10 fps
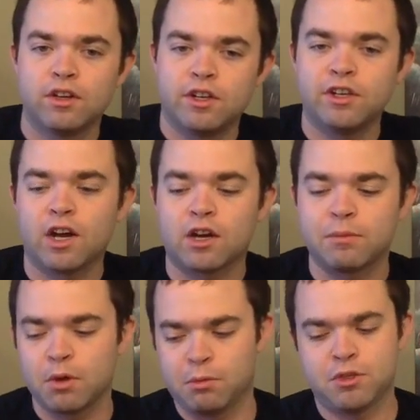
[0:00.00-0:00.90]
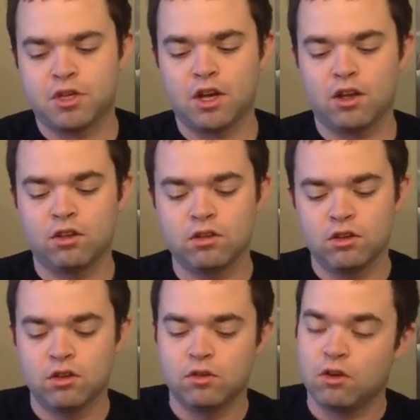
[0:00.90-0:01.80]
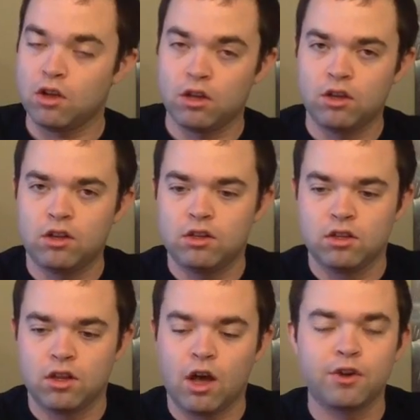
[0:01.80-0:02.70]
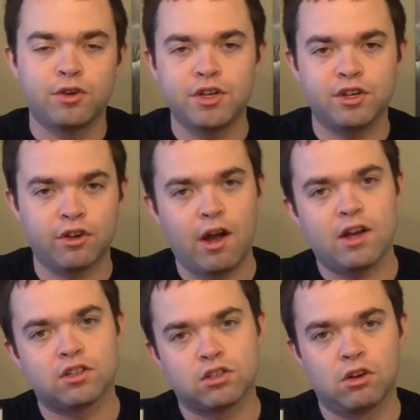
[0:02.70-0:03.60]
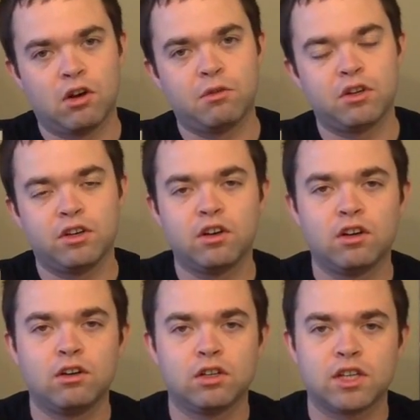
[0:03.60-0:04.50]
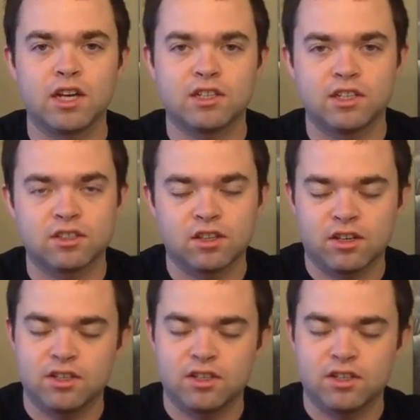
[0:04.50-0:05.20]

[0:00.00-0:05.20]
you're not going to be able to tell, oh, I don't eat grass, so I wouldn't know what that tastes like.